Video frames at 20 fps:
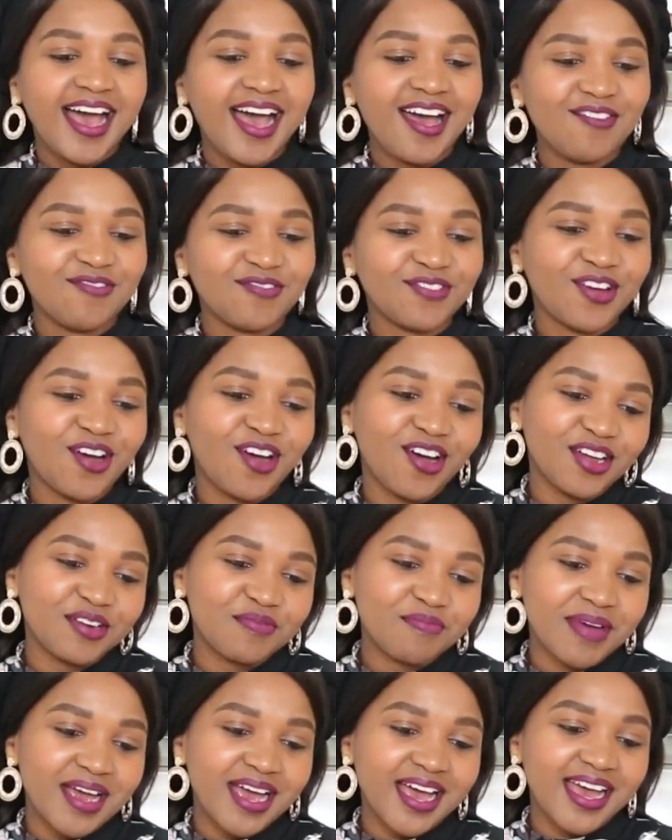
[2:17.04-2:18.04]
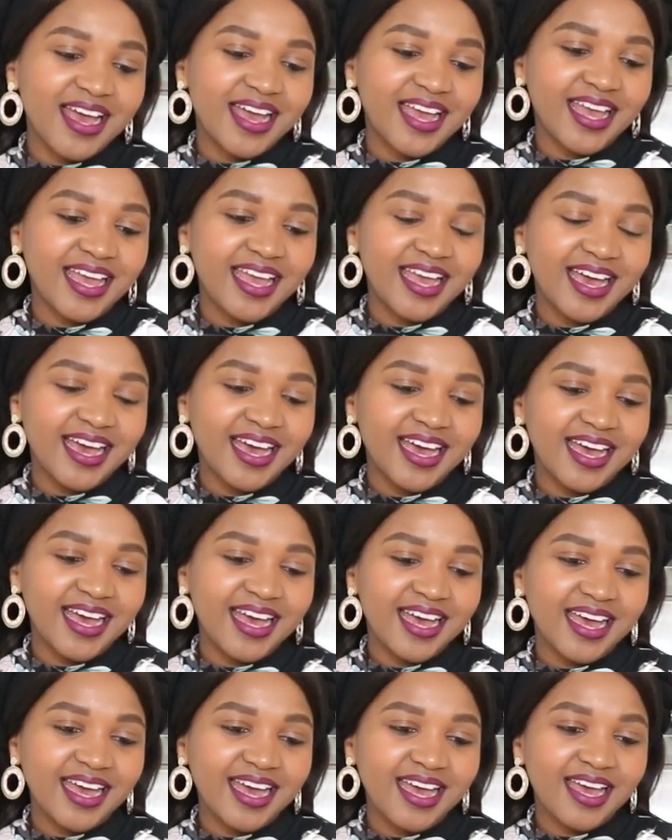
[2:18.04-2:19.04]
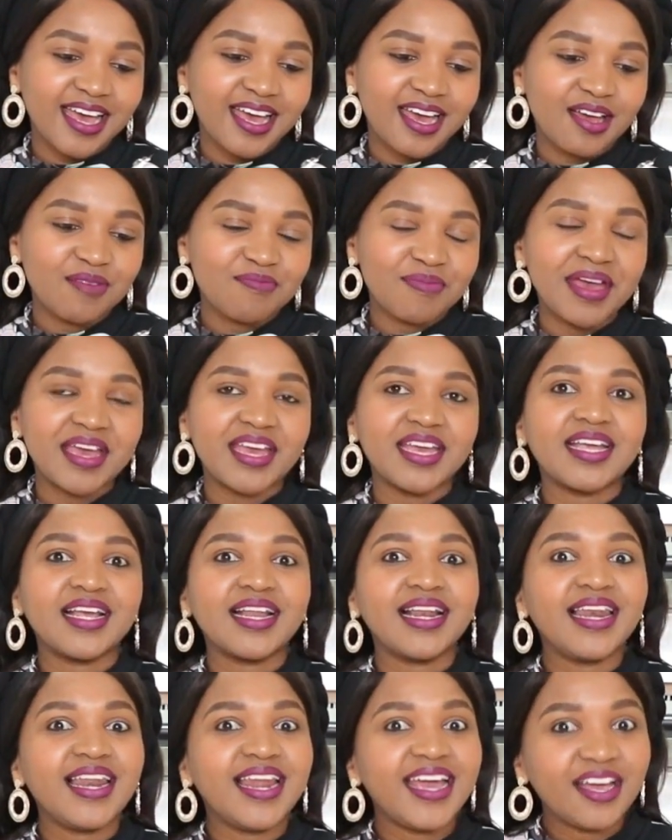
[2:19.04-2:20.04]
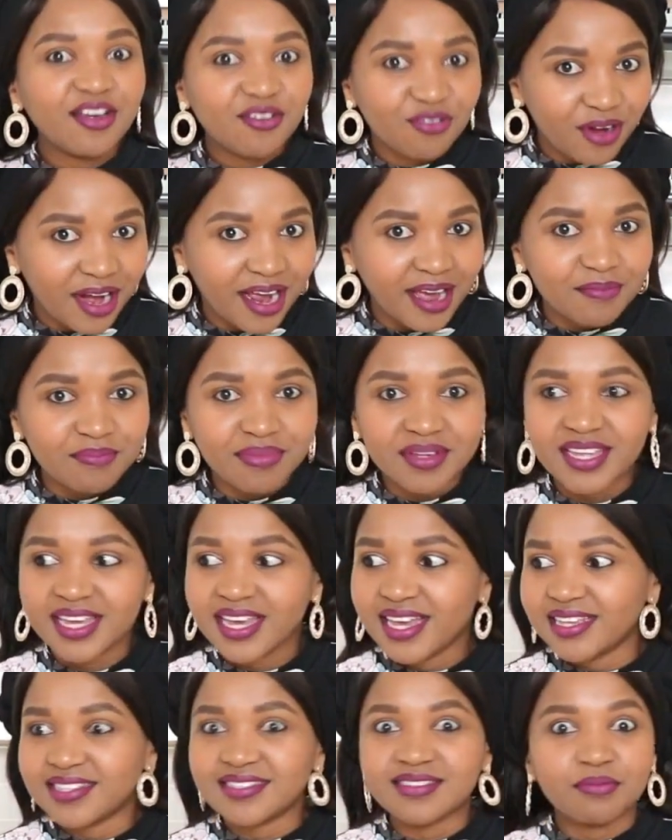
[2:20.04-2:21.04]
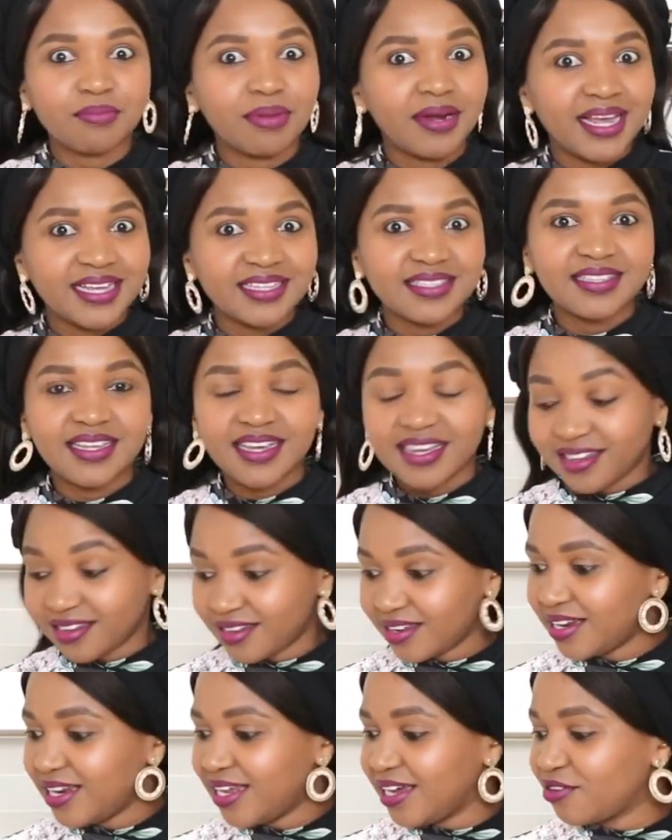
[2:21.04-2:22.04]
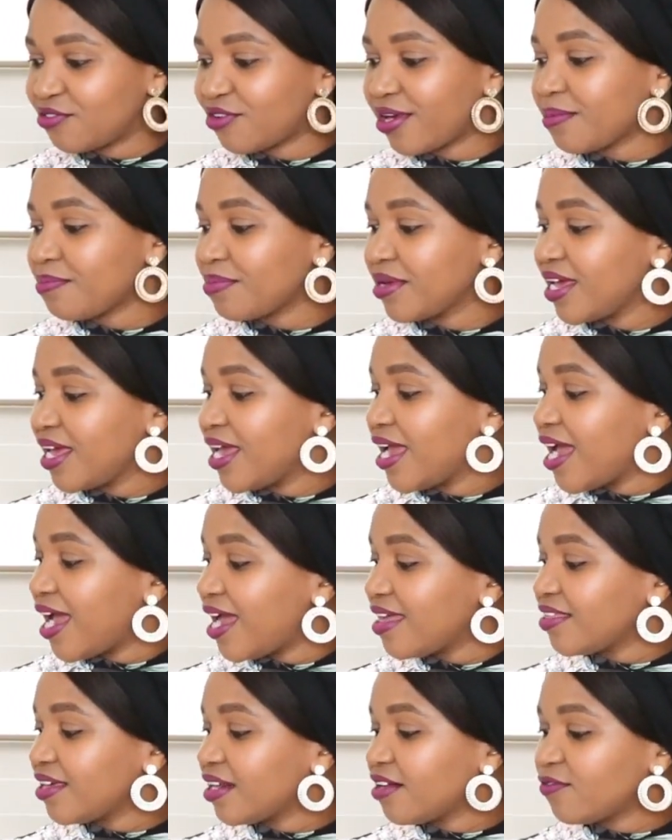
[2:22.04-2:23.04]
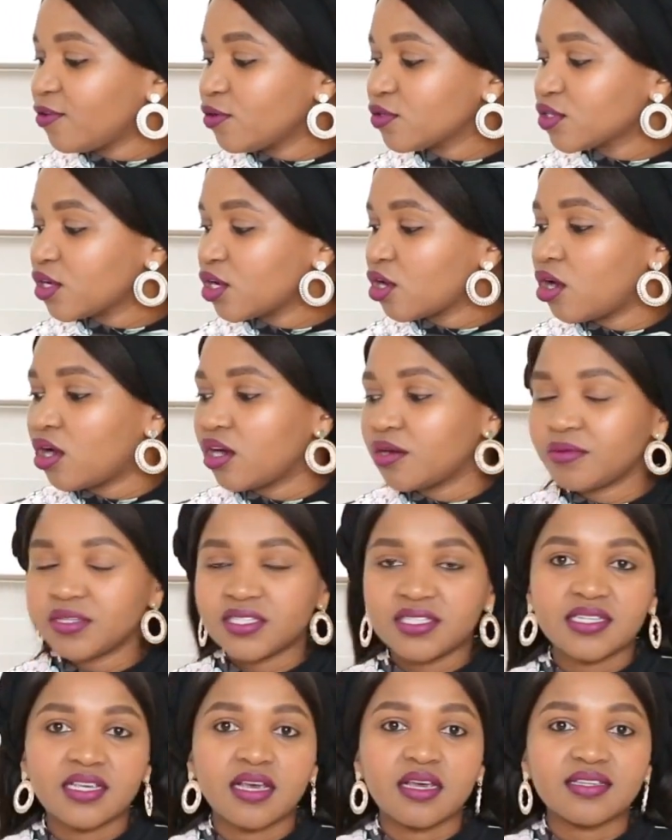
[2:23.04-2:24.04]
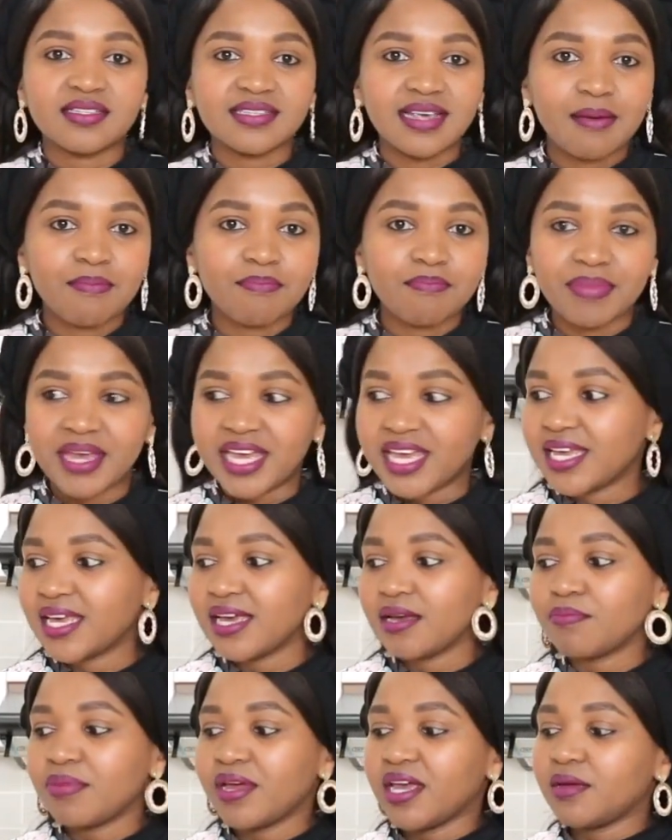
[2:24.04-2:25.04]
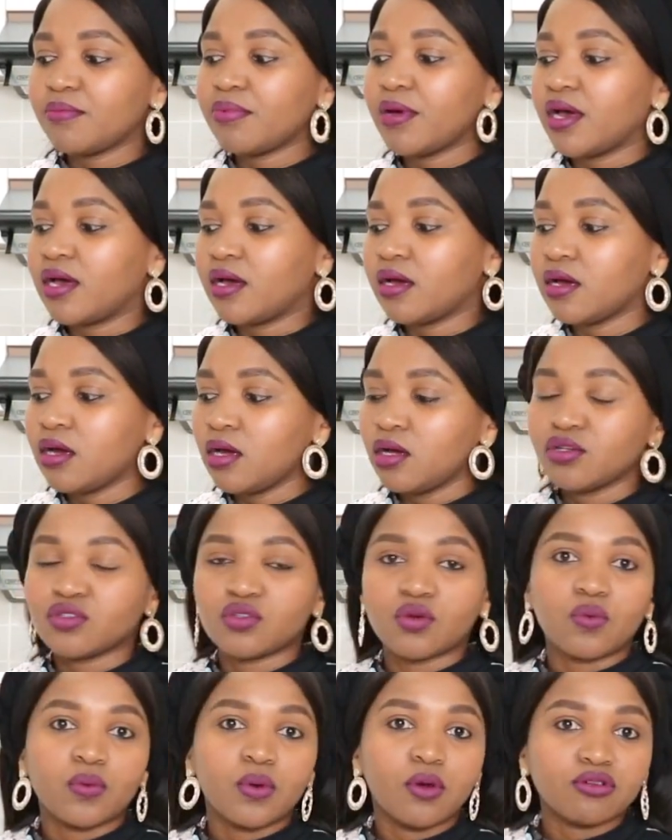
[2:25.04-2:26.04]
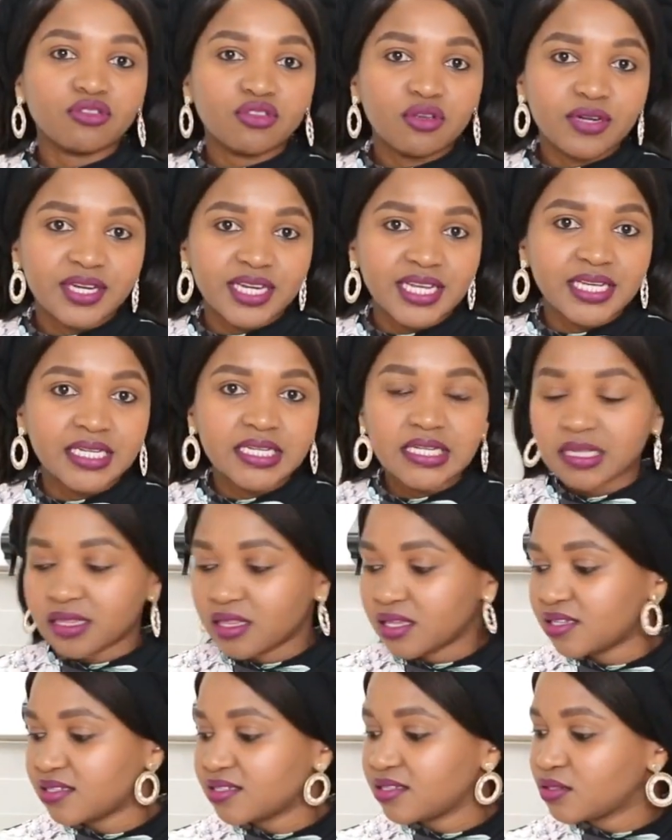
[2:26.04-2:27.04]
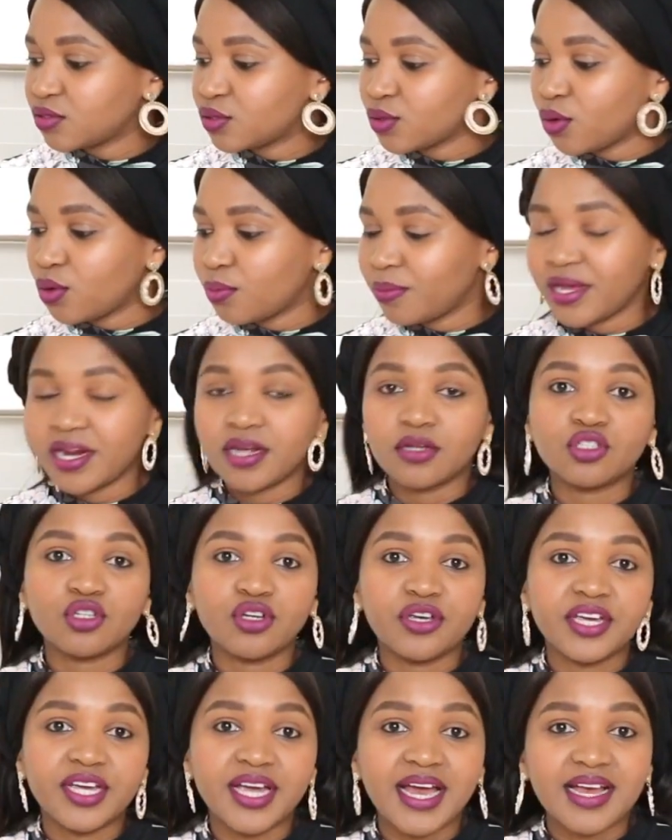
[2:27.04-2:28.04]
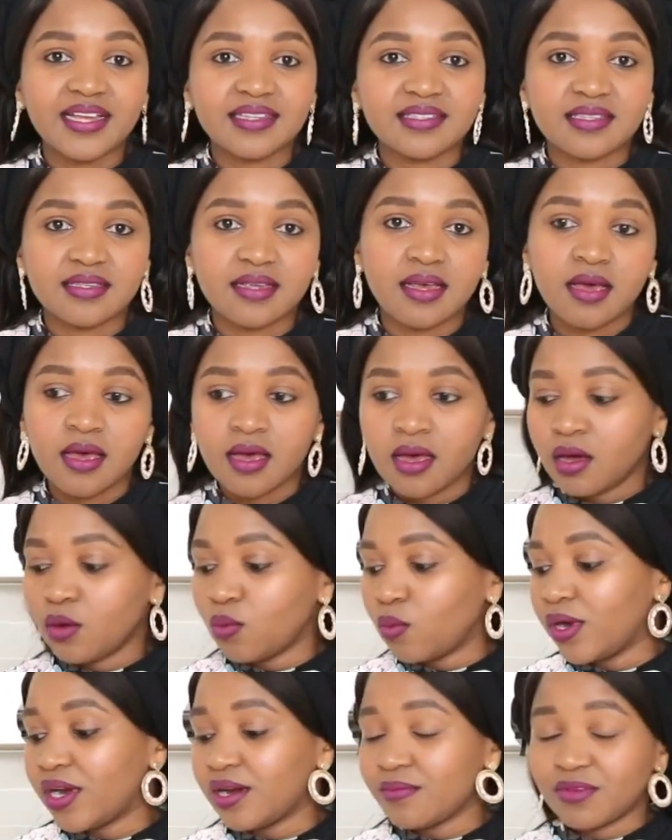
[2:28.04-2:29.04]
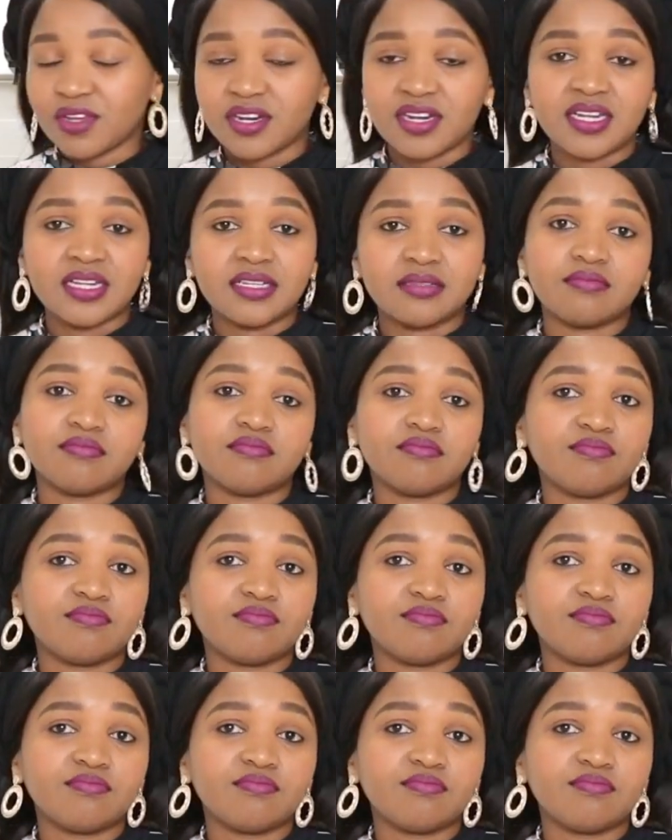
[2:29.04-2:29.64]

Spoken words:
I've got my cling wrap. Yes, the plastic cling wrap. And then I've also got some baking paper. So we also need this. So, but I'll show you guys what I'm gonna